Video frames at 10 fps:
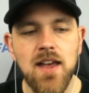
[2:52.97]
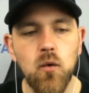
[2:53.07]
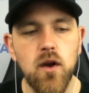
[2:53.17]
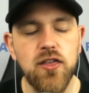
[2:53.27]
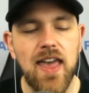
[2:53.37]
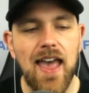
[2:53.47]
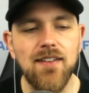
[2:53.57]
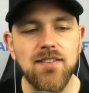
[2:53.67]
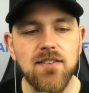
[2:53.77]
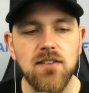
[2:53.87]
with
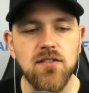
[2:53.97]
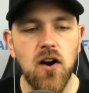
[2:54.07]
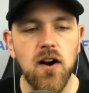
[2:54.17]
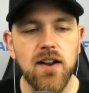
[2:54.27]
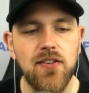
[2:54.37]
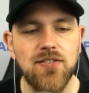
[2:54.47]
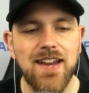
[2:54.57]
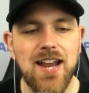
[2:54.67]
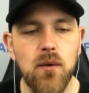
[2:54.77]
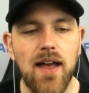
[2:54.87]
Kansas Star
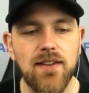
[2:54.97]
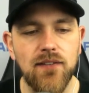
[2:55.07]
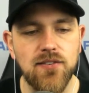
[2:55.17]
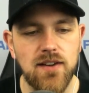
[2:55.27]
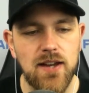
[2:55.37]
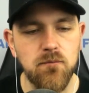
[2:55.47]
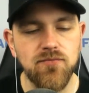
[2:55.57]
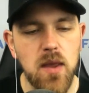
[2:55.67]
Casino LLC.